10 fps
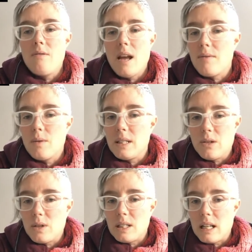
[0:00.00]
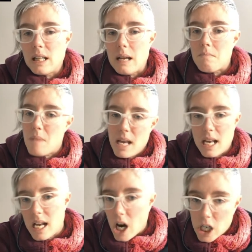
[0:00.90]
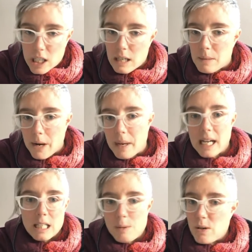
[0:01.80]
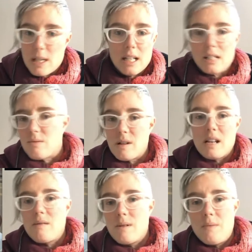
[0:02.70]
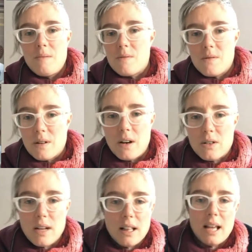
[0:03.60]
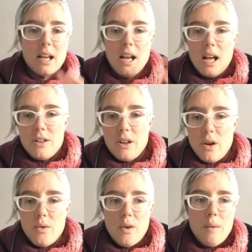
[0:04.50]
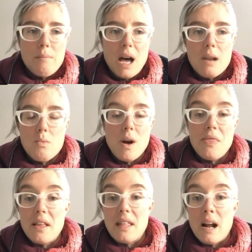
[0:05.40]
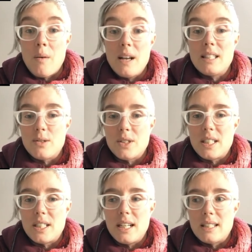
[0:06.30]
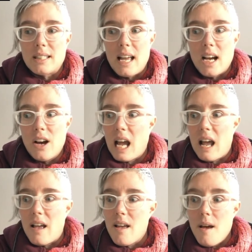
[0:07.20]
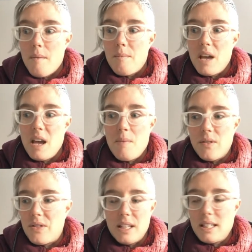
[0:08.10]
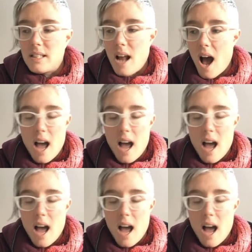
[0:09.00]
never was interested in like making art about my experience working with people who are incarcerated, but one thing that I was interested in is like, okay, people, this is